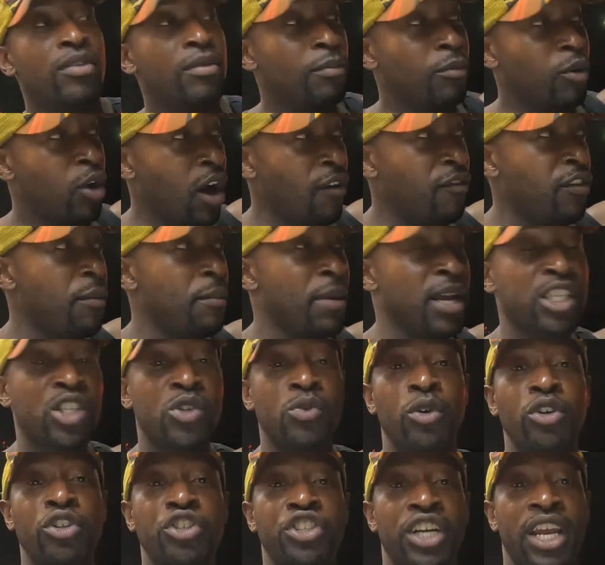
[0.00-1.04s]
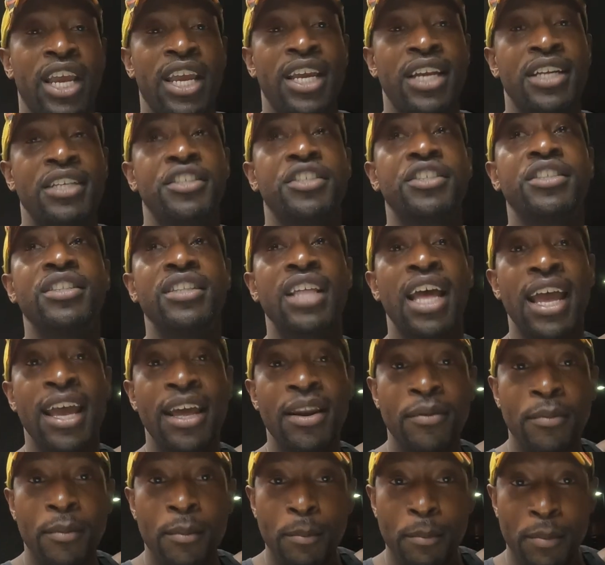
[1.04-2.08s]
governments will change,
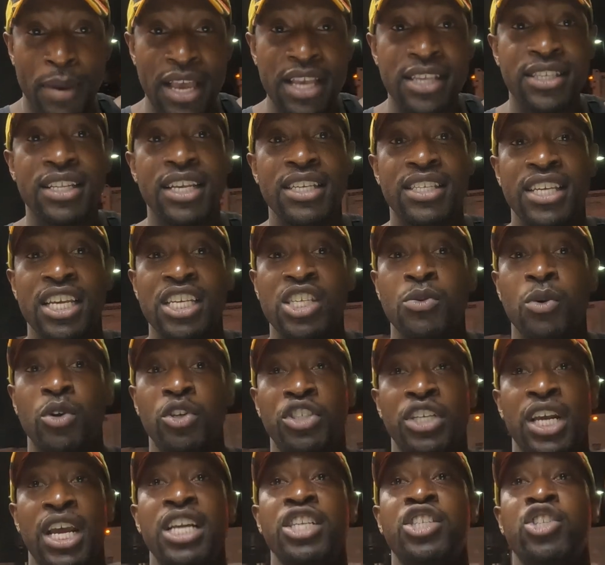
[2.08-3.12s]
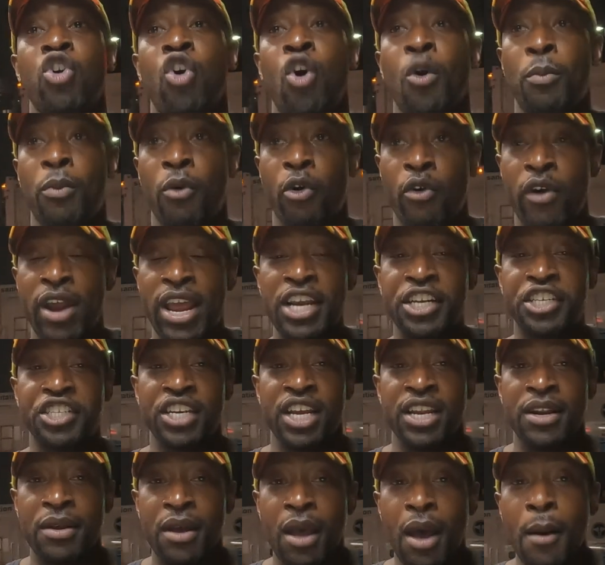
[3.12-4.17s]
then businesses will change,
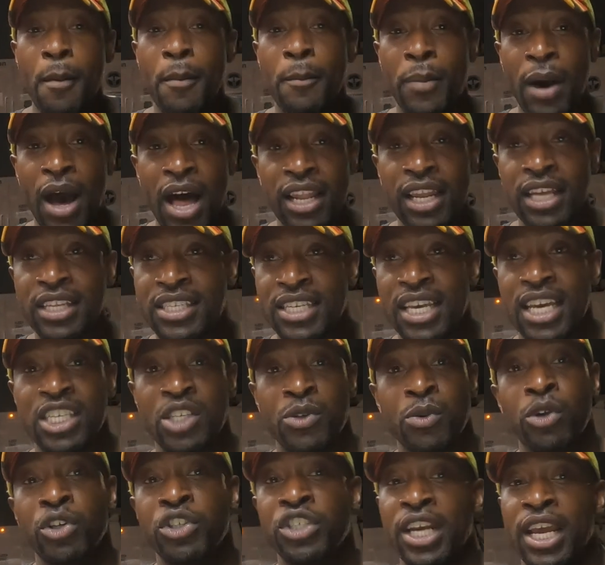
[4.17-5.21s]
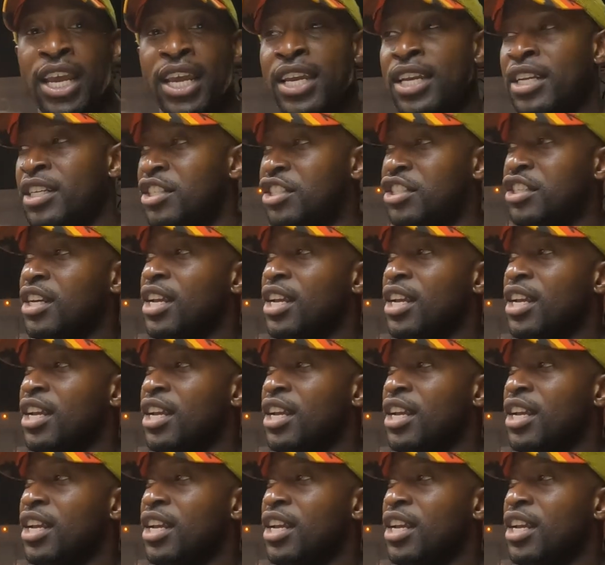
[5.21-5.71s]
corporation politics will change,